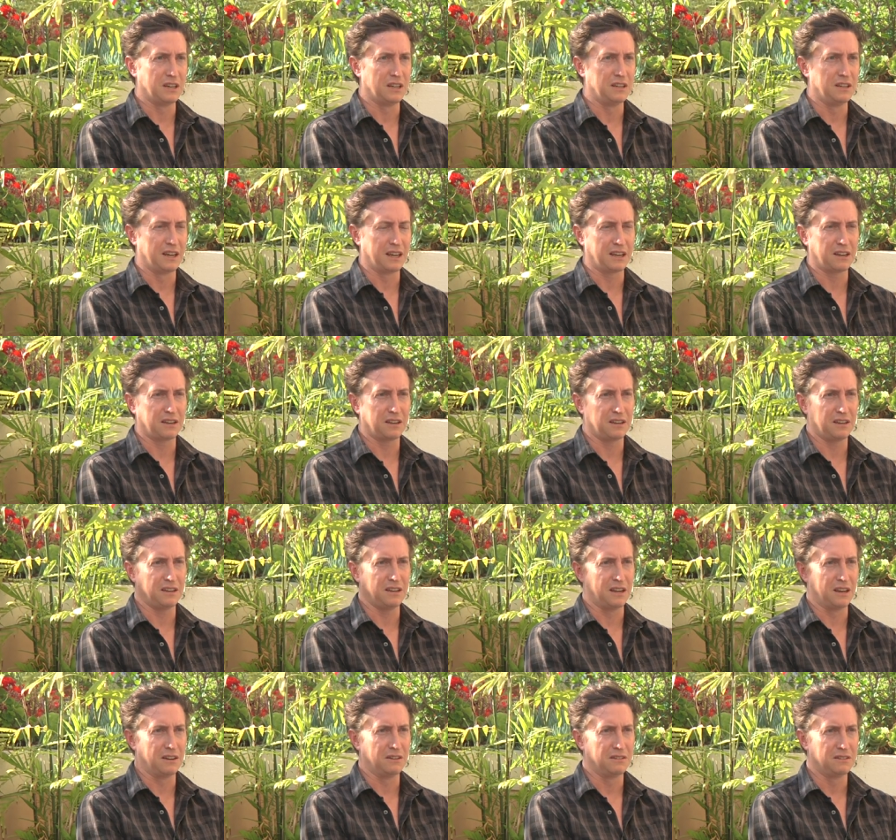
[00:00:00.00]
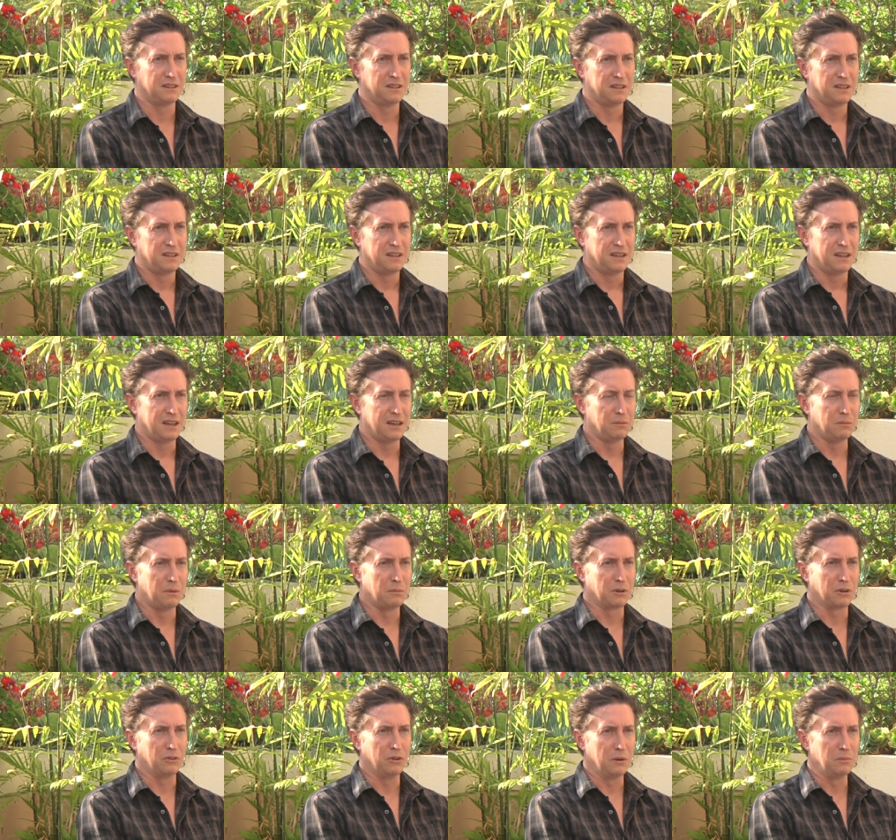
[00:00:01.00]
good. Like you know. I don't
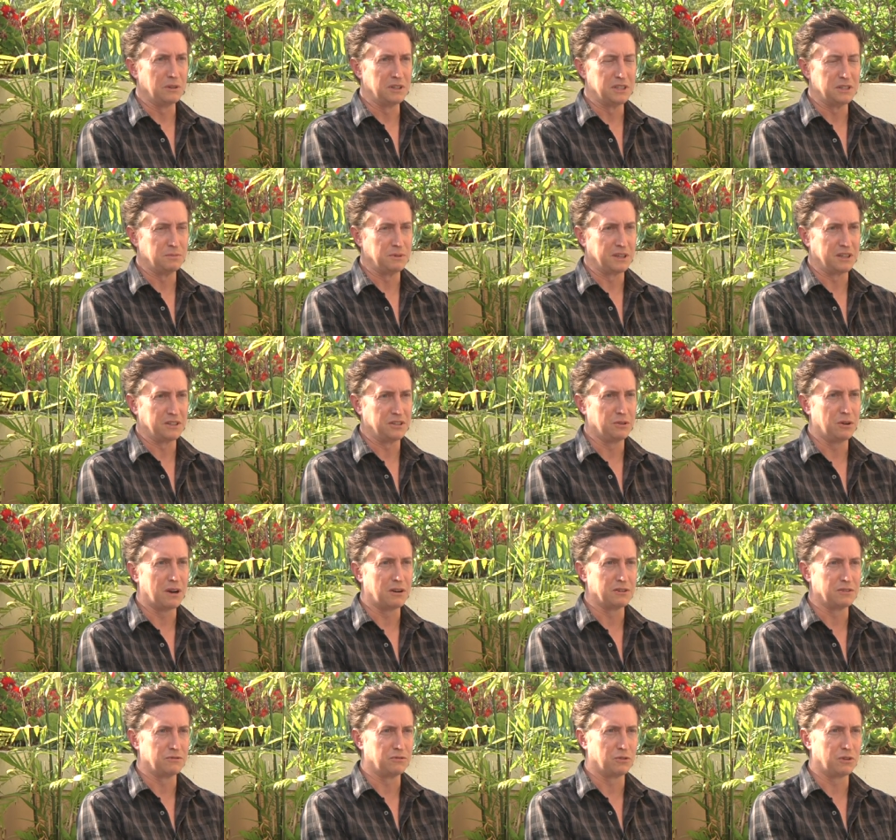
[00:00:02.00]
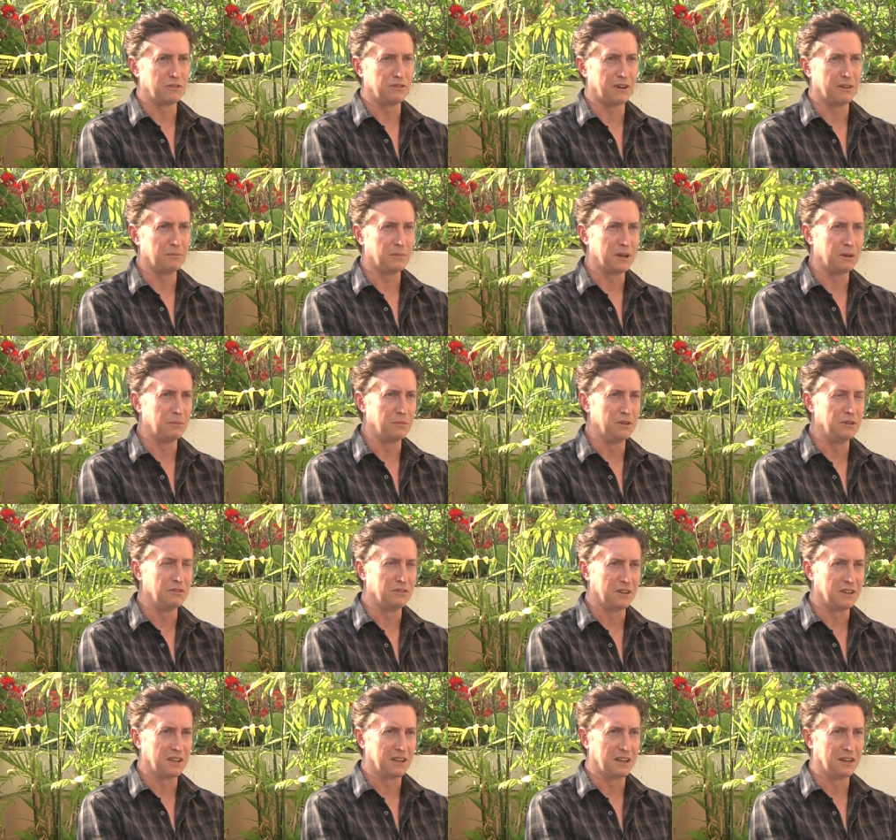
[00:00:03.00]
remember Gremlins being two hours and forty-five minute
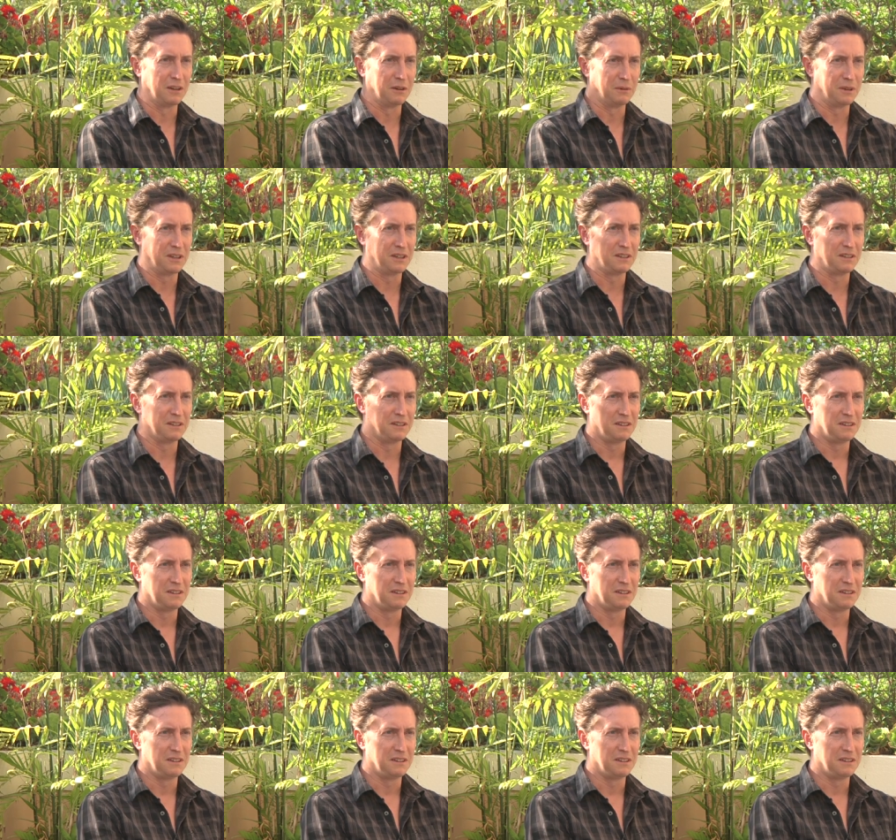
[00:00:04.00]
movie, you know what I mean?